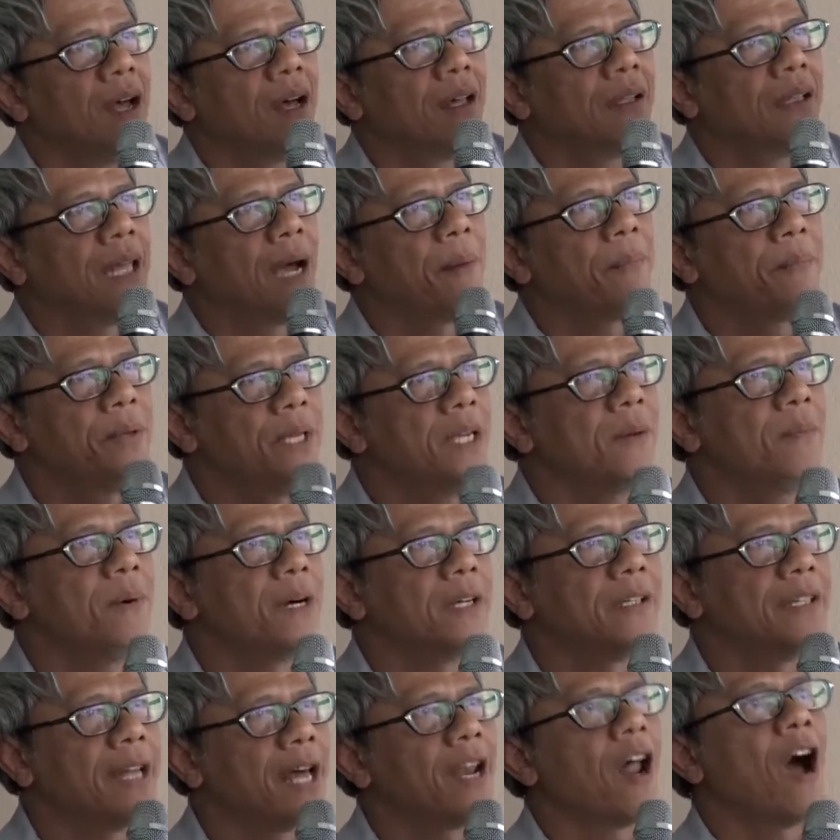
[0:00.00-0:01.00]
That
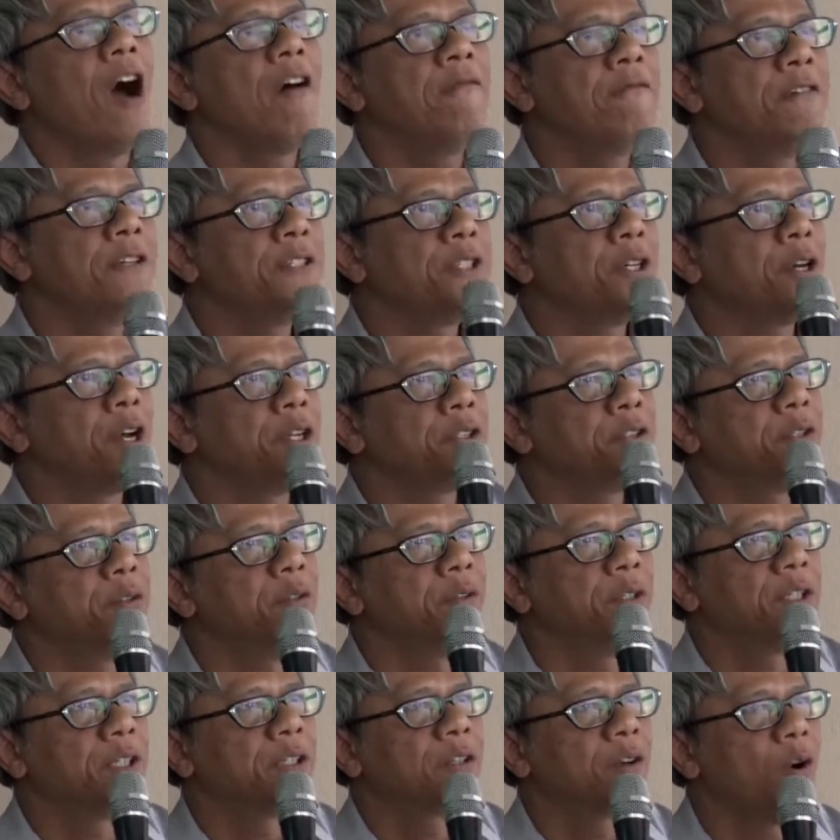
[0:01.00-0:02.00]
people, that official
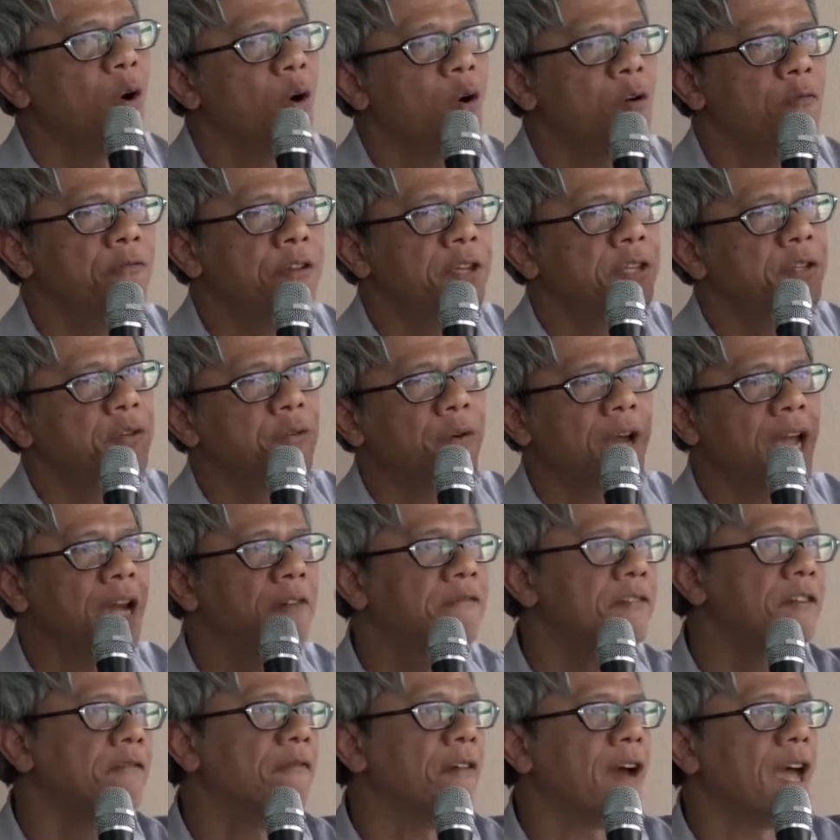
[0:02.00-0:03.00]
actually go with you
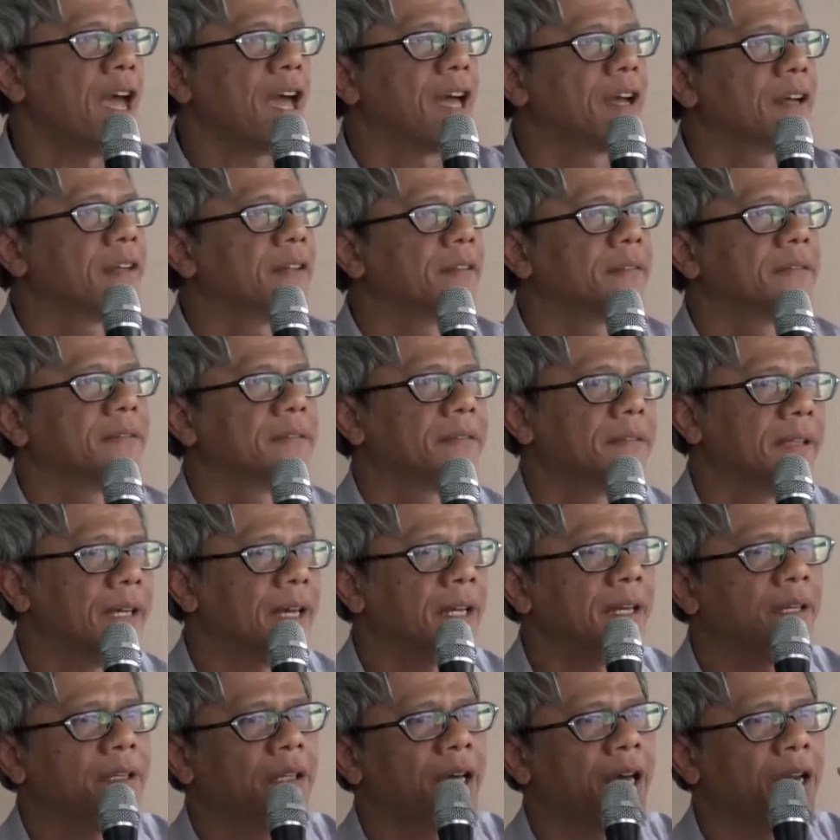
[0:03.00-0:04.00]
everywhere
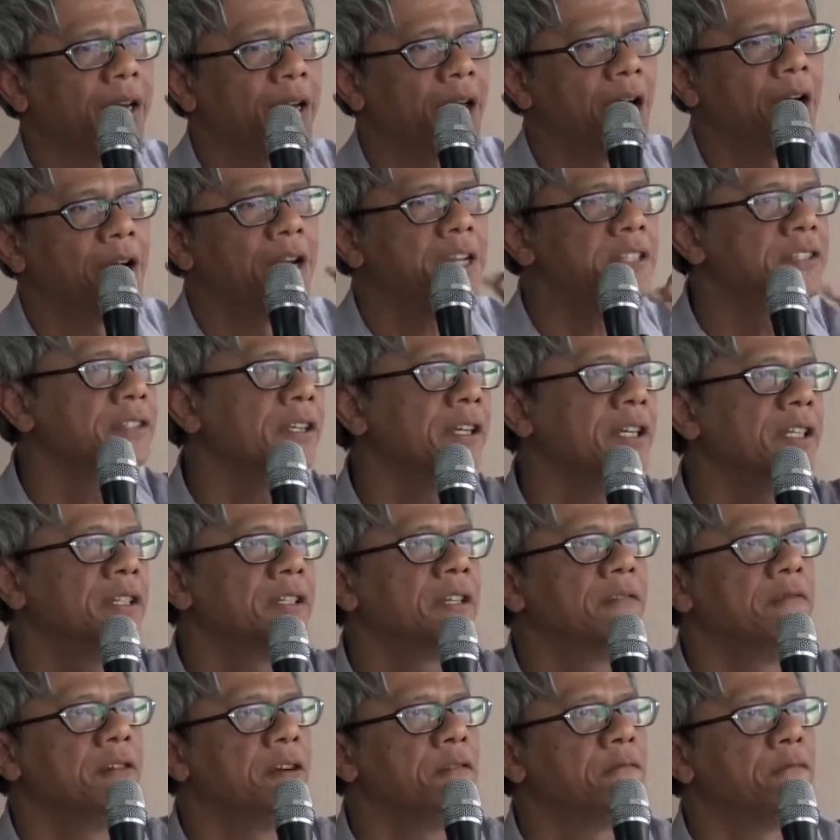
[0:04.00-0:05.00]
and arrange the
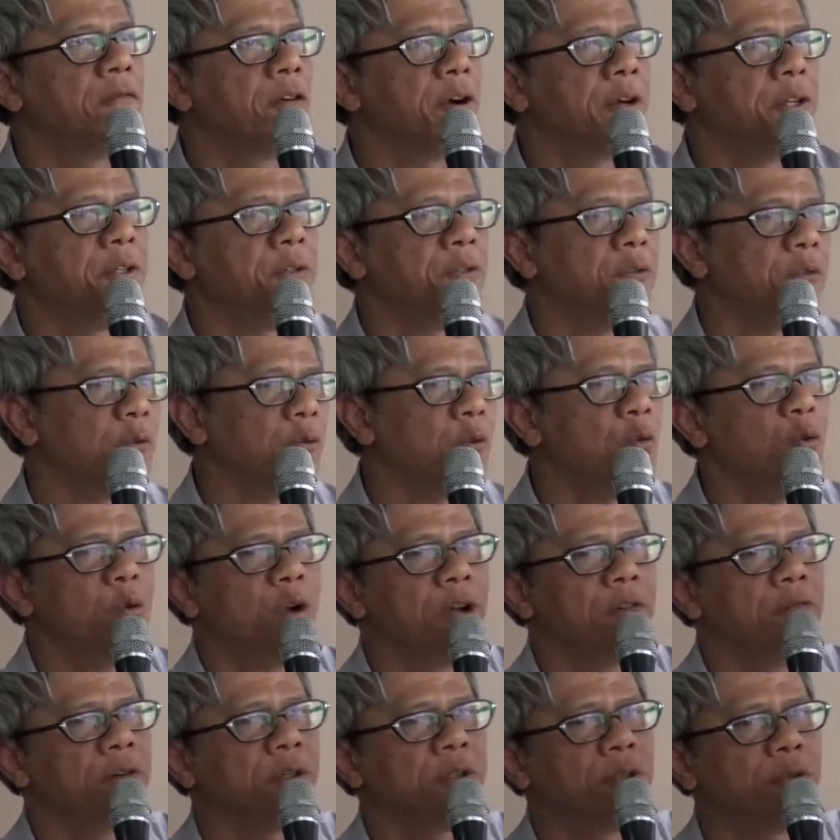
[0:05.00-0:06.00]
interview for you.
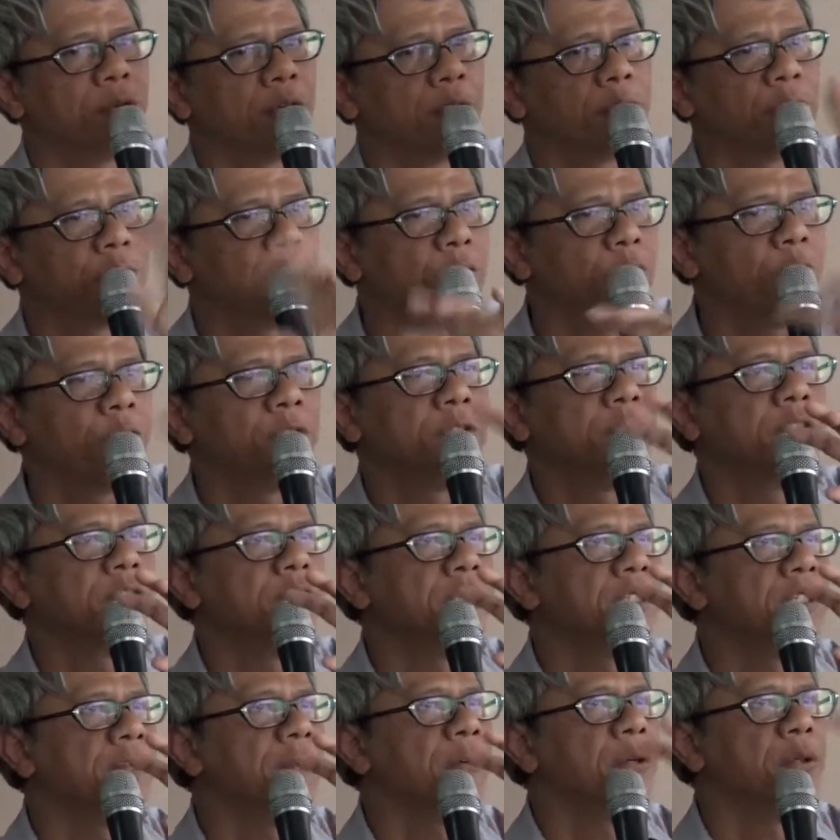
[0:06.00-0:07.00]
Whoever you want to
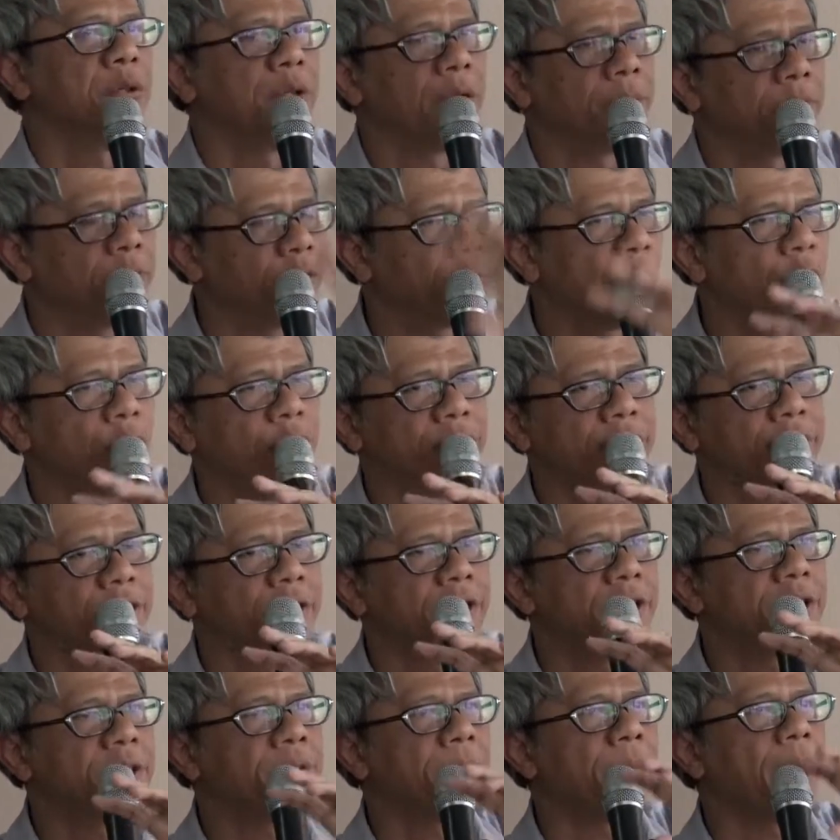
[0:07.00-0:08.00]
interview, you have to go with
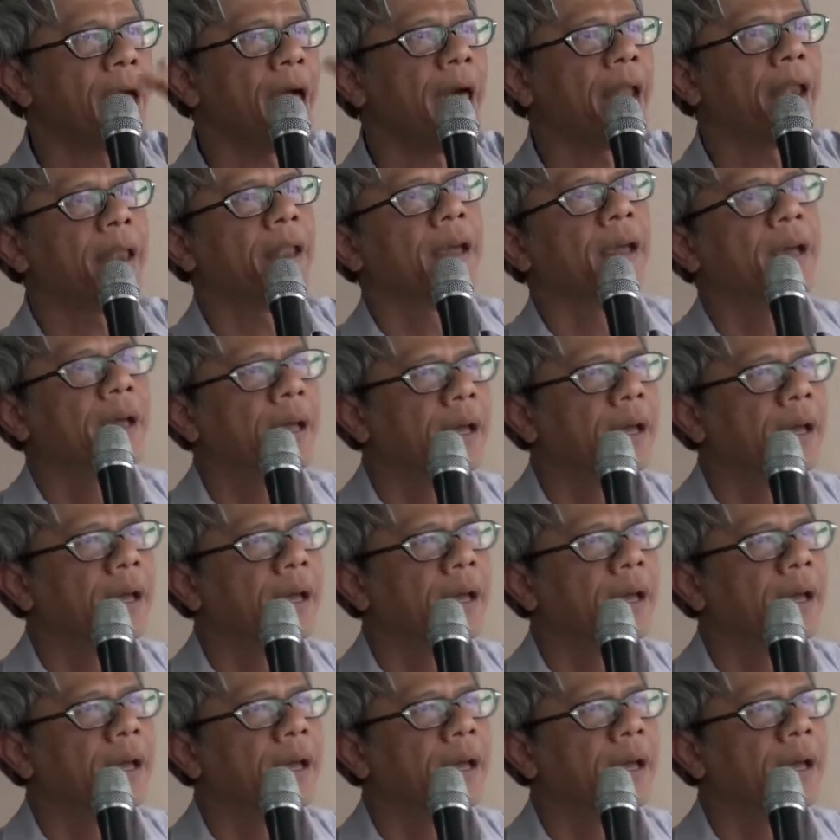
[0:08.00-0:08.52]
this man.